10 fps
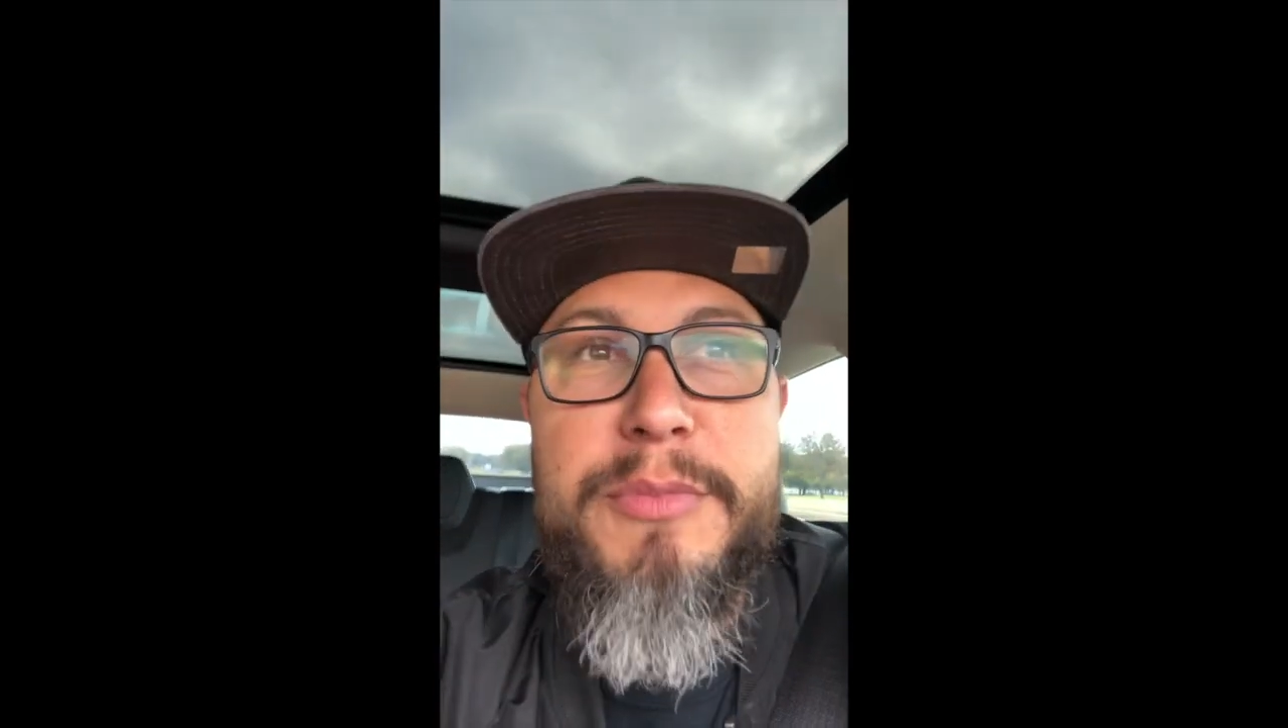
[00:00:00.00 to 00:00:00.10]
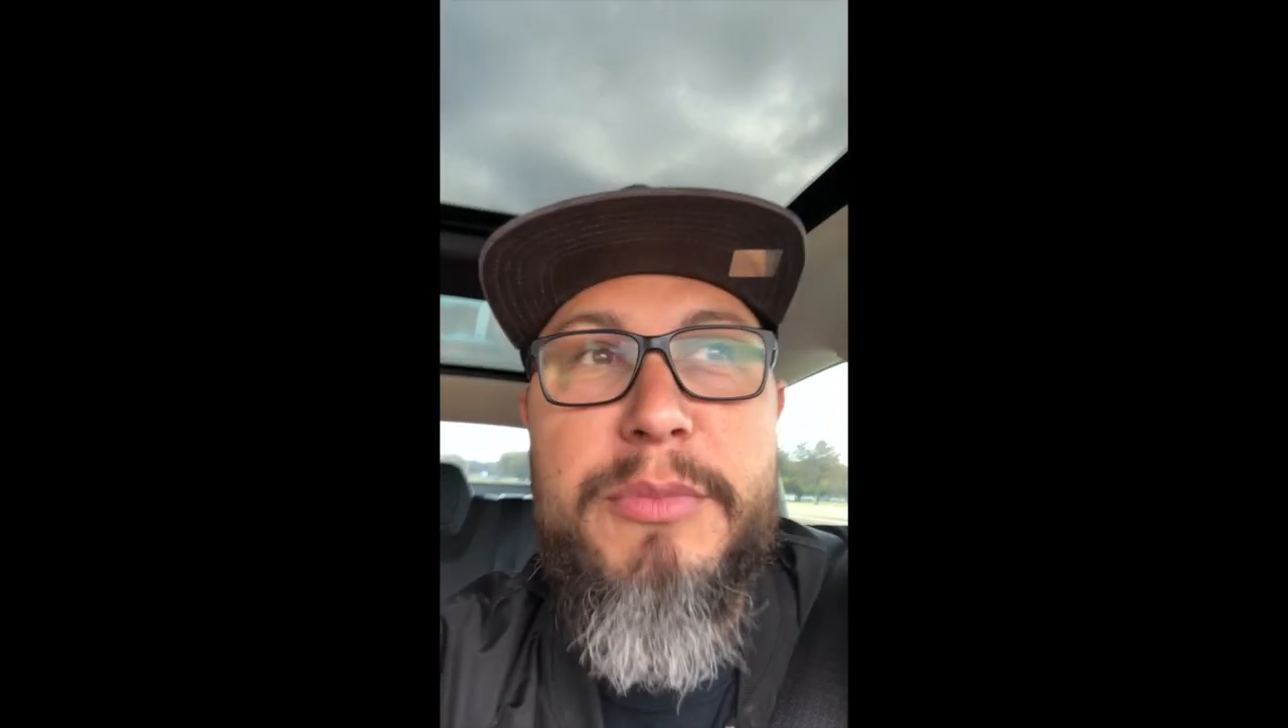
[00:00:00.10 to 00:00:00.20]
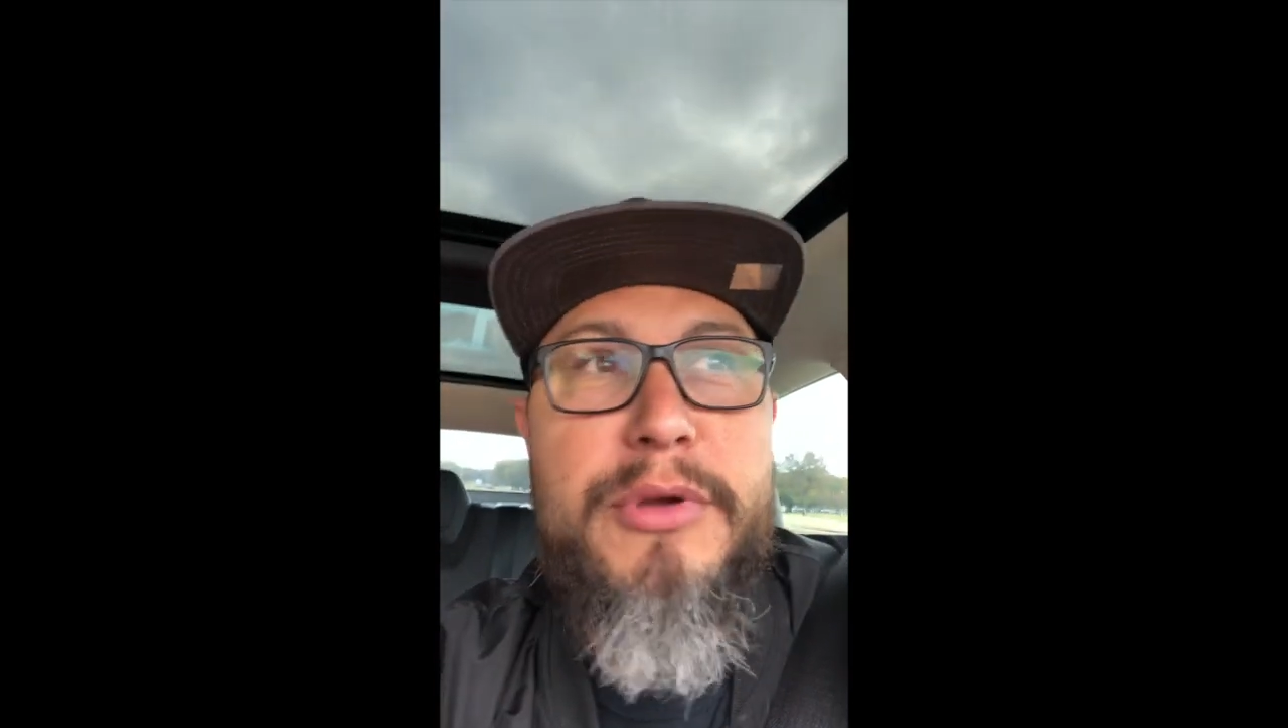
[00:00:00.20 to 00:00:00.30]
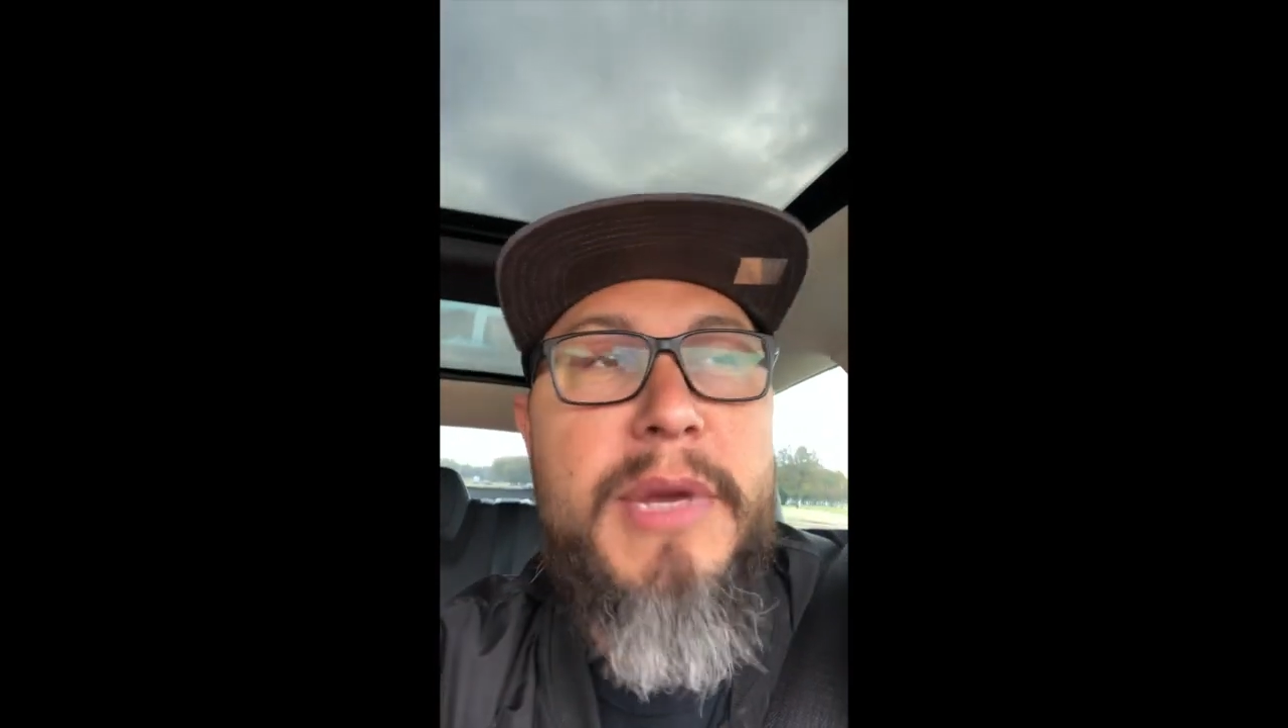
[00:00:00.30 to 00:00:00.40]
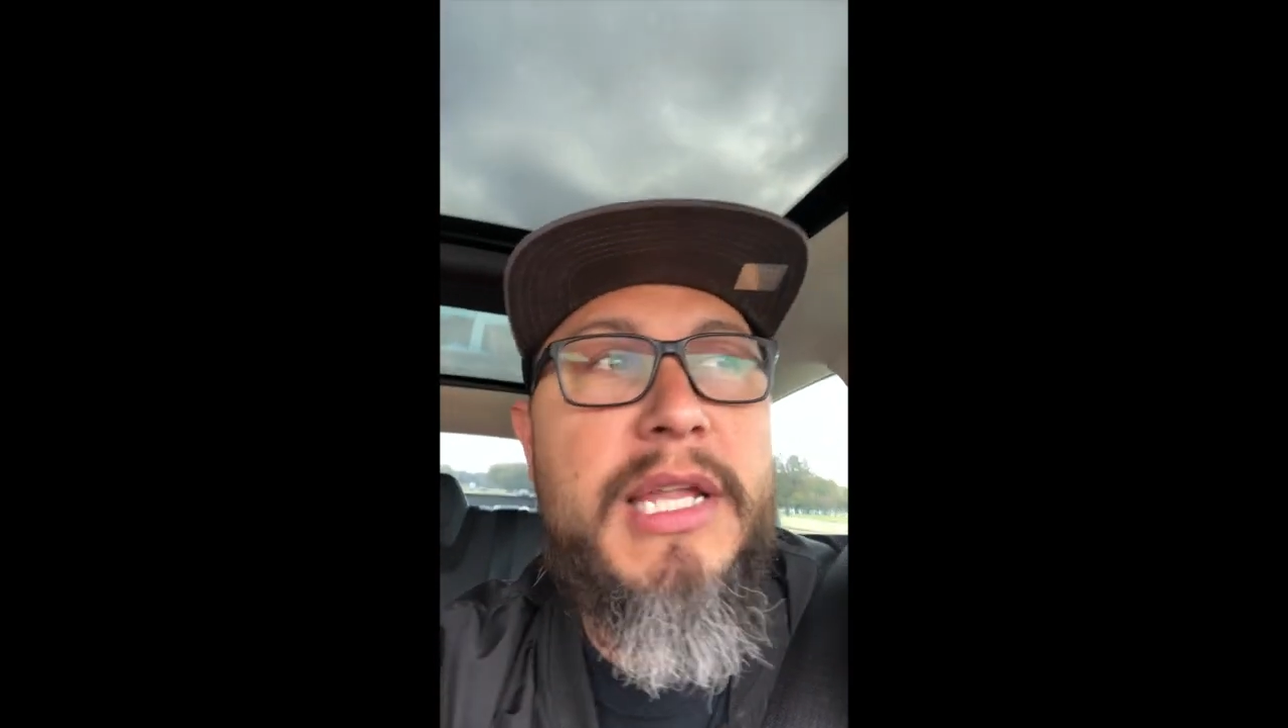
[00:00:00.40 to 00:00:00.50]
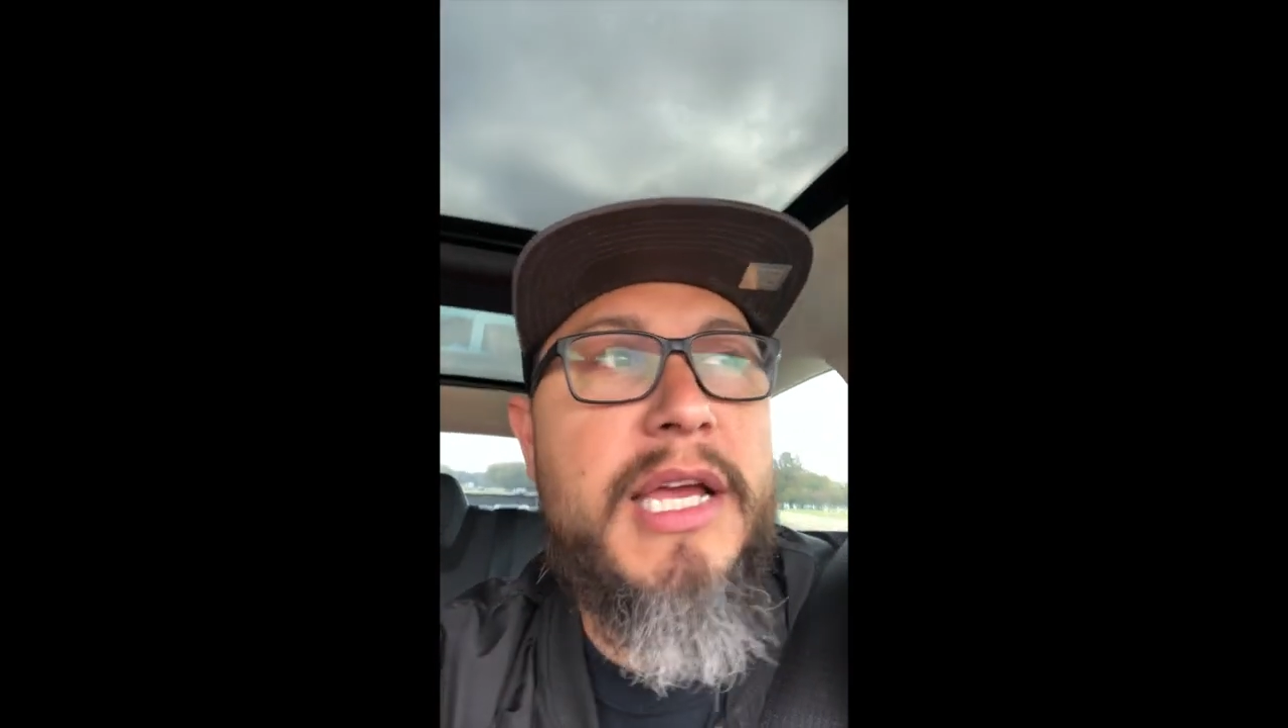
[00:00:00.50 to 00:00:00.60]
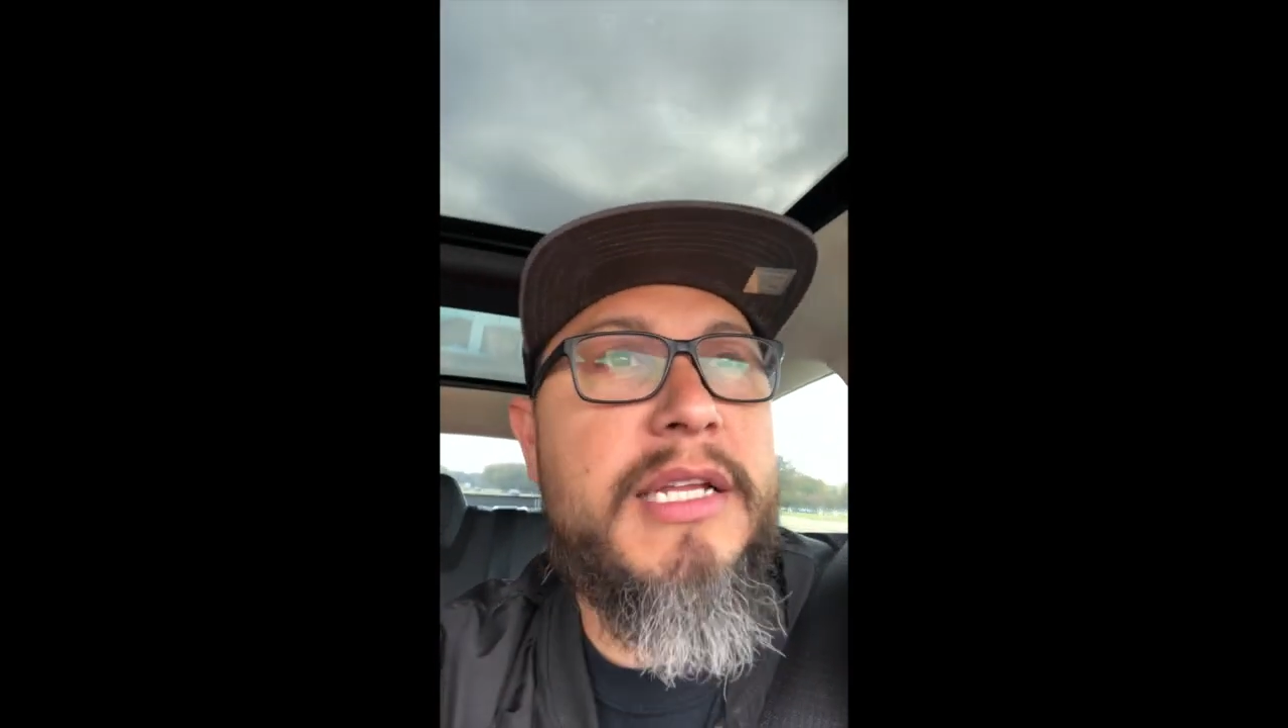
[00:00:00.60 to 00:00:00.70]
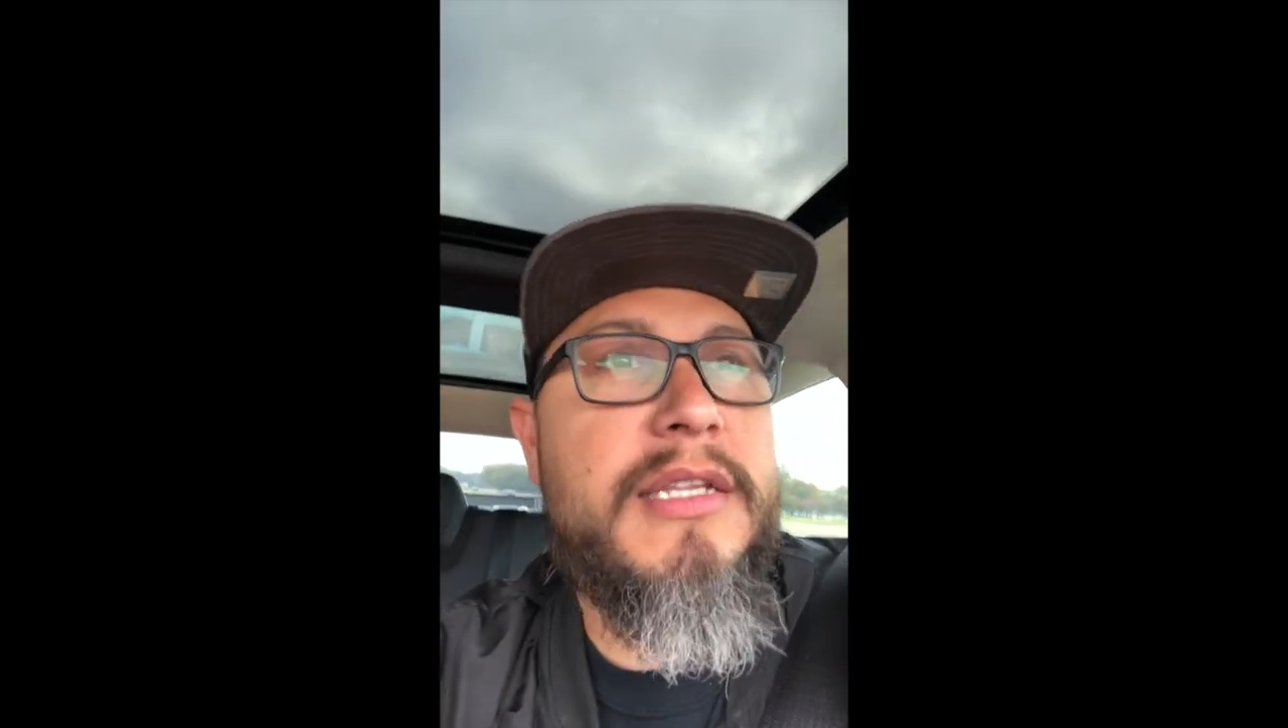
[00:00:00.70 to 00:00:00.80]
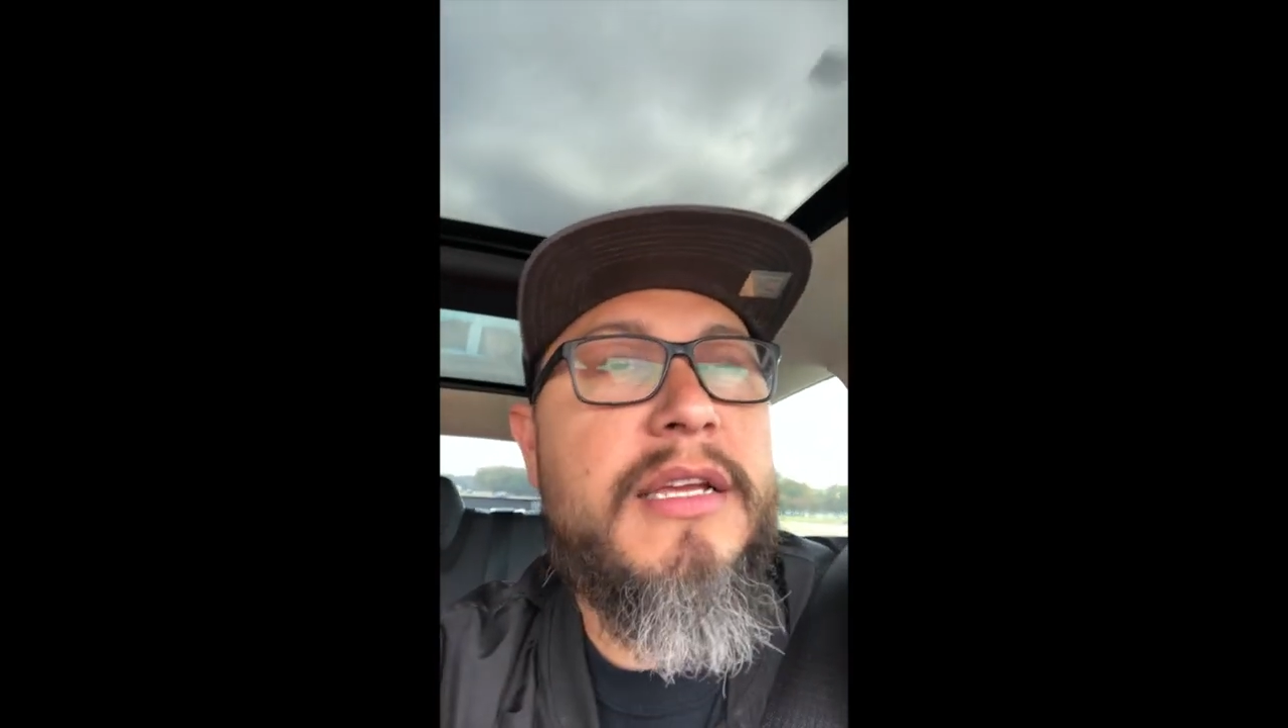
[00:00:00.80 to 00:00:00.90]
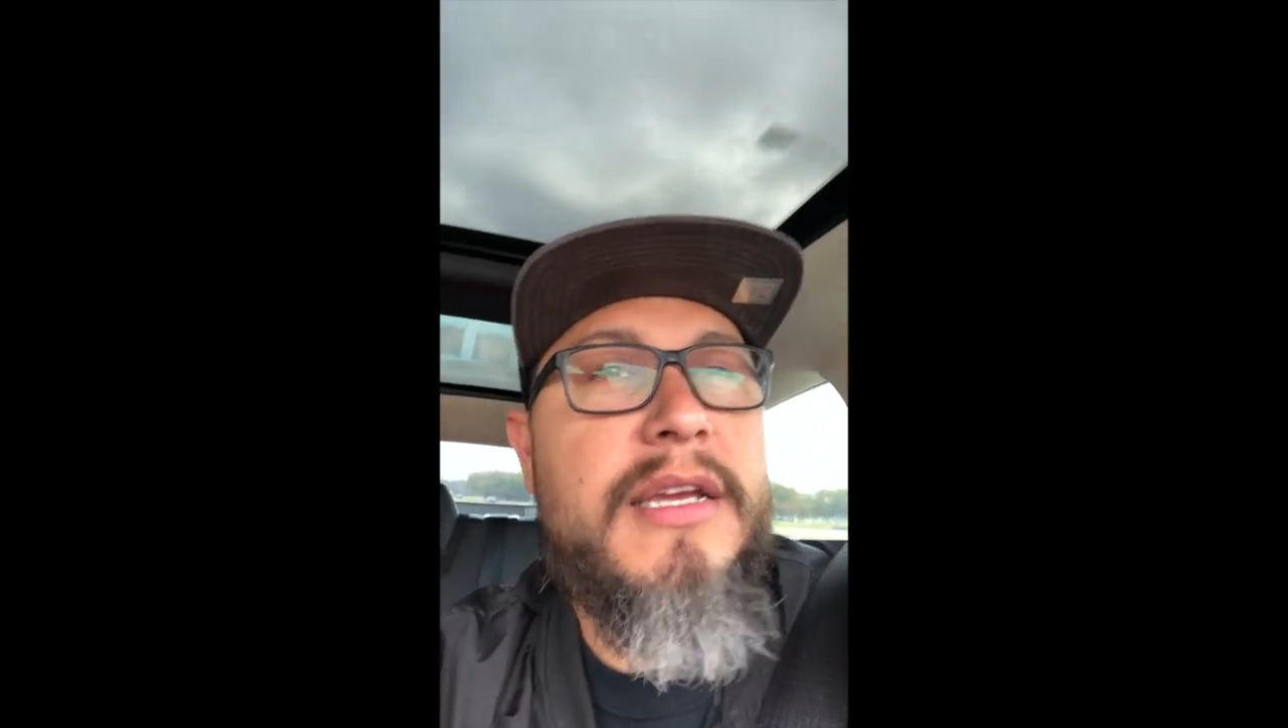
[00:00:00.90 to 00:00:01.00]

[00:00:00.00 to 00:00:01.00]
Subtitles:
people on my line